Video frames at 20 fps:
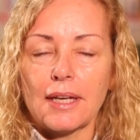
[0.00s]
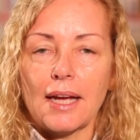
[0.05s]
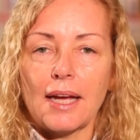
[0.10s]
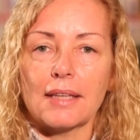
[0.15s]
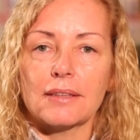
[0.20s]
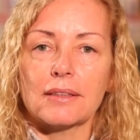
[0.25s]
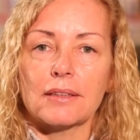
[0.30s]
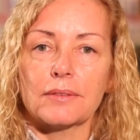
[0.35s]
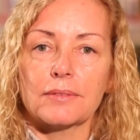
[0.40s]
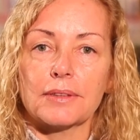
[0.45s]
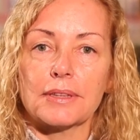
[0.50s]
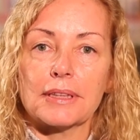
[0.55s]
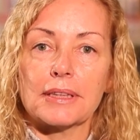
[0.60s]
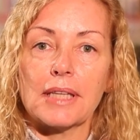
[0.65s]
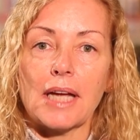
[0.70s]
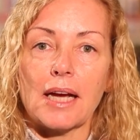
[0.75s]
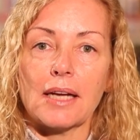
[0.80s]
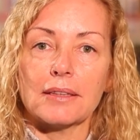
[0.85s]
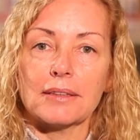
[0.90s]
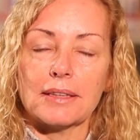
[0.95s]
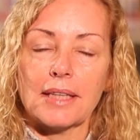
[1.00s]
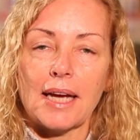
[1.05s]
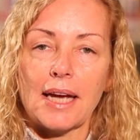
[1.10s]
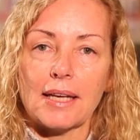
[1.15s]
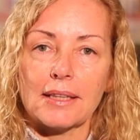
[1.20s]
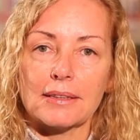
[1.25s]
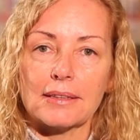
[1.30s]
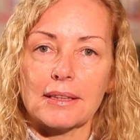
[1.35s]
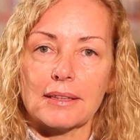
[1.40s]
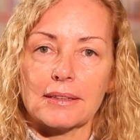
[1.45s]
as it was not
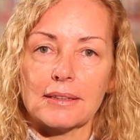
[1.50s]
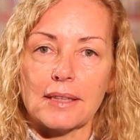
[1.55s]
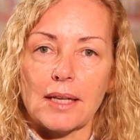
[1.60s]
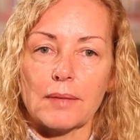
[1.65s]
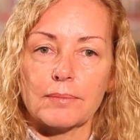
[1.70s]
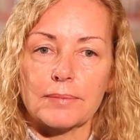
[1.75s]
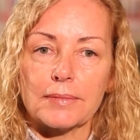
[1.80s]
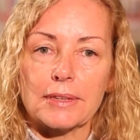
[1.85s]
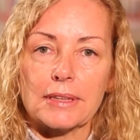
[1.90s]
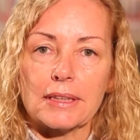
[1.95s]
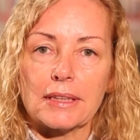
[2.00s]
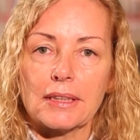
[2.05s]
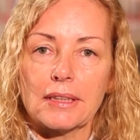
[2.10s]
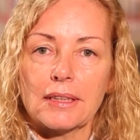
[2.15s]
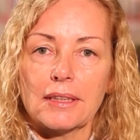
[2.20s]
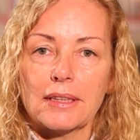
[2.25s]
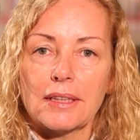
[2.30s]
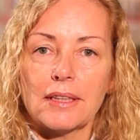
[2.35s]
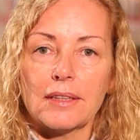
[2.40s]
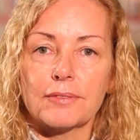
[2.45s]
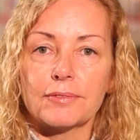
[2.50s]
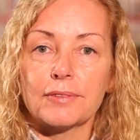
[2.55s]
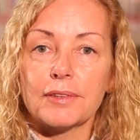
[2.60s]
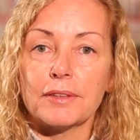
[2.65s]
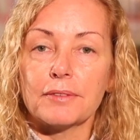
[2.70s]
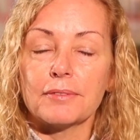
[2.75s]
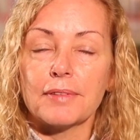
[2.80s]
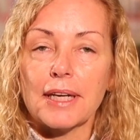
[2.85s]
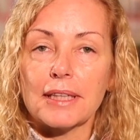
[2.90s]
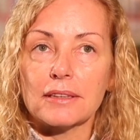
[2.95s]
tax exempt if
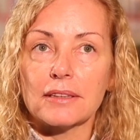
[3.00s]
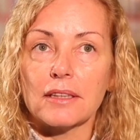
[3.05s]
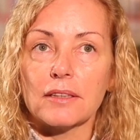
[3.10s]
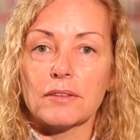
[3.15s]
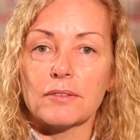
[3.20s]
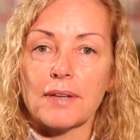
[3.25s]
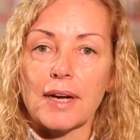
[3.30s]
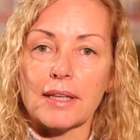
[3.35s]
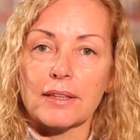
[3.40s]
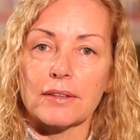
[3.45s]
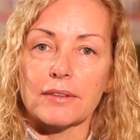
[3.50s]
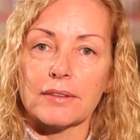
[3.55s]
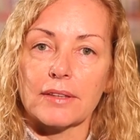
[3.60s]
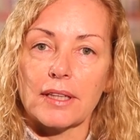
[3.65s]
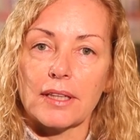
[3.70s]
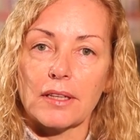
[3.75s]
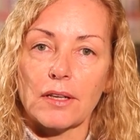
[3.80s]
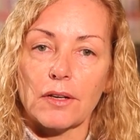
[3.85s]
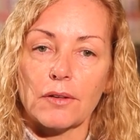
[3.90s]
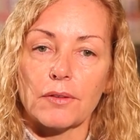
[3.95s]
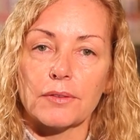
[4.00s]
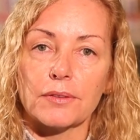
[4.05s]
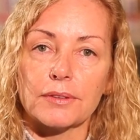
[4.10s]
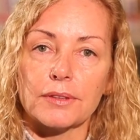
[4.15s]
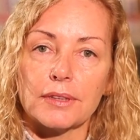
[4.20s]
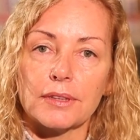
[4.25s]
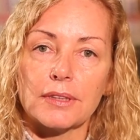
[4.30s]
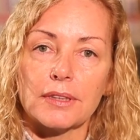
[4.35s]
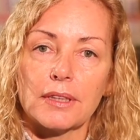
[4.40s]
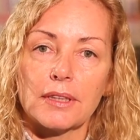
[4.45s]
we rented rather than owned.
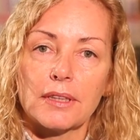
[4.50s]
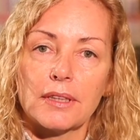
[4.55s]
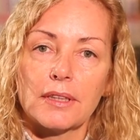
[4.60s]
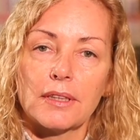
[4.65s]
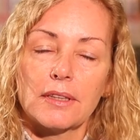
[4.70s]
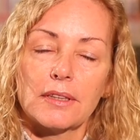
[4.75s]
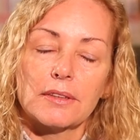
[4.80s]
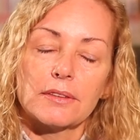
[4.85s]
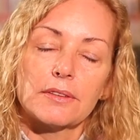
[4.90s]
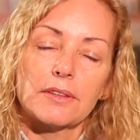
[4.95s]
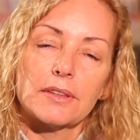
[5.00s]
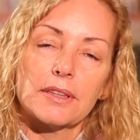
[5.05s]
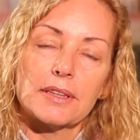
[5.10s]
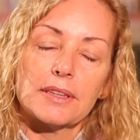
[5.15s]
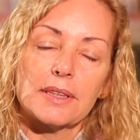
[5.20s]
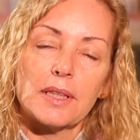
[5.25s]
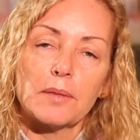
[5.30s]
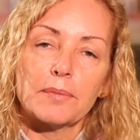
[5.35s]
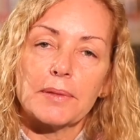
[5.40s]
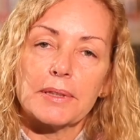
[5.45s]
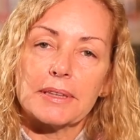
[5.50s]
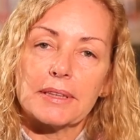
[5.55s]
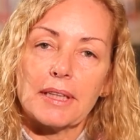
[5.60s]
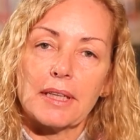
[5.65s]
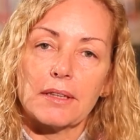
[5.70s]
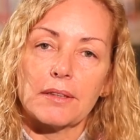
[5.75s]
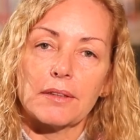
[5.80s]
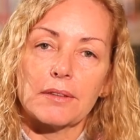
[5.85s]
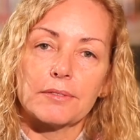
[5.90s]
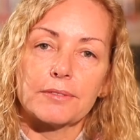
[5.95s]
So the Staples
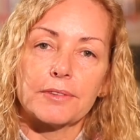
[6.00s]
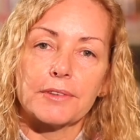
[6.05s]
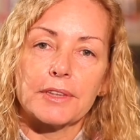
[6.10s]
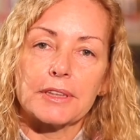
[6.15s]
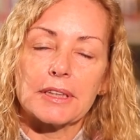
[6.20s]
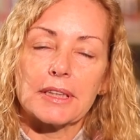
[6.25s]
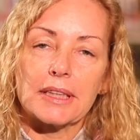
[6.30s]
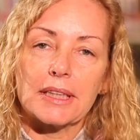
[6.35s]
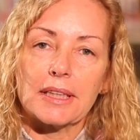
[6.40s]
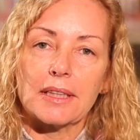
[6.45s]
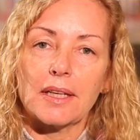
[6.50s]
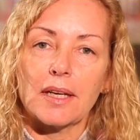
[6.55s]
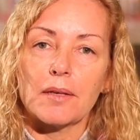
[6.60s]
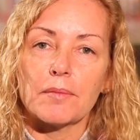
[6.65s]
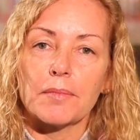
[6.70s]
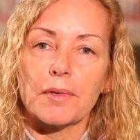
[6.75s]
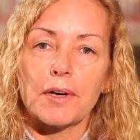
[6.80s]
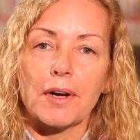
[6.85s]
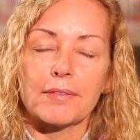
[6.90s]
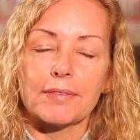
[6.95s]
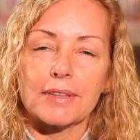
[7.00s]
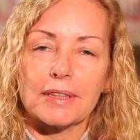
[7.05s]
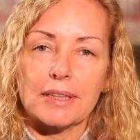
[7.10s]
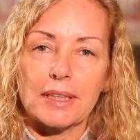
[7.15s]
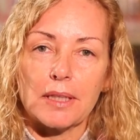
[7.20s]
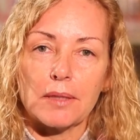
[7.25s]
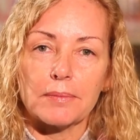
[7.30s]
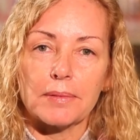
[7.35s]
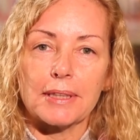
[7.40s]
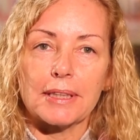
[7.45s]
Center unfortunately came off the
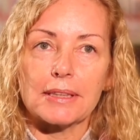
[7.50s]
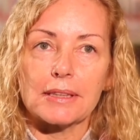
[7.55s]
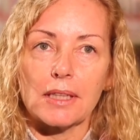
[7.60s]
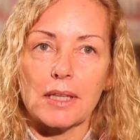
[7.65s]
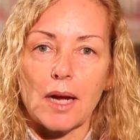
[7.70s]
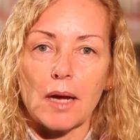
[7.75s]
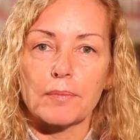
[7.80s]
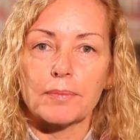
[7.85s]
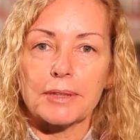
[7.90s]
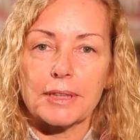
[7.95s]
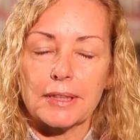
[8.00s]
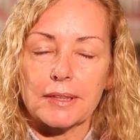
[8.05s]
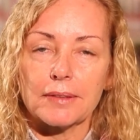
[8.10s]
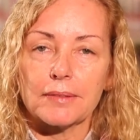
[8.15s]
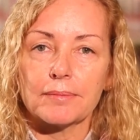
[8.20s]
table as an option.